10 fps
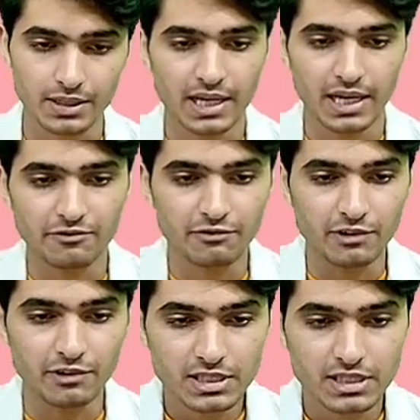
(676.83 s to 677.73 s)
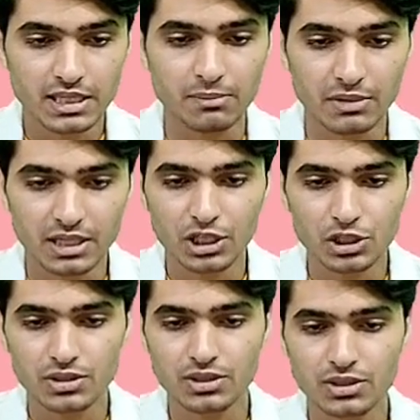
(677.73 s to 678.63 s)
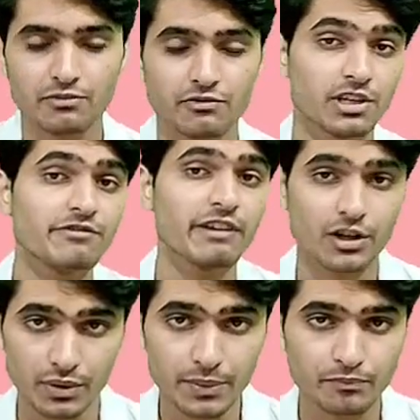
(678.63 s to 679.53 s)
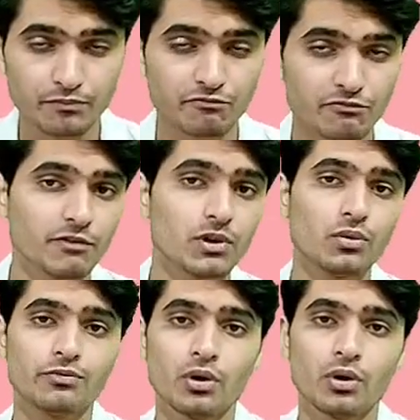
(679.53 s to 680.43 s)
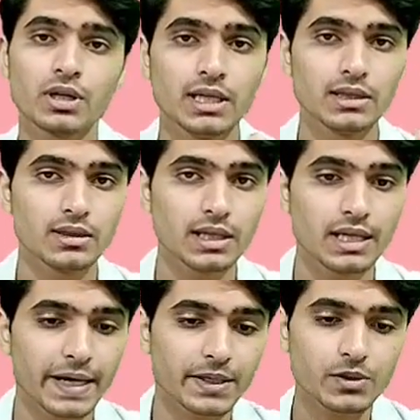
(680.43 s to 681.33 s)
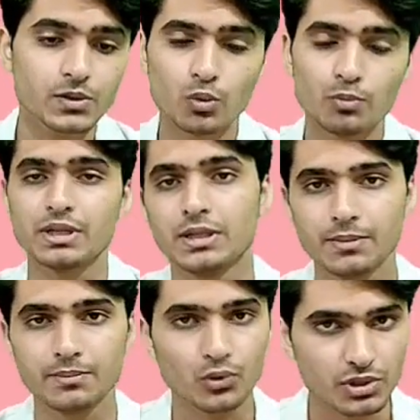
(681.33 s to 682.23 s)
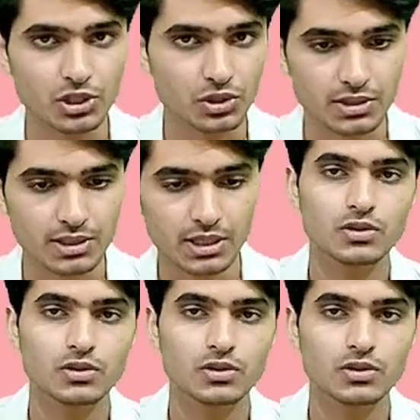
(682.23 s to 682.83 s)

And once the medications are refractory, we will go for the endoscopic procedures.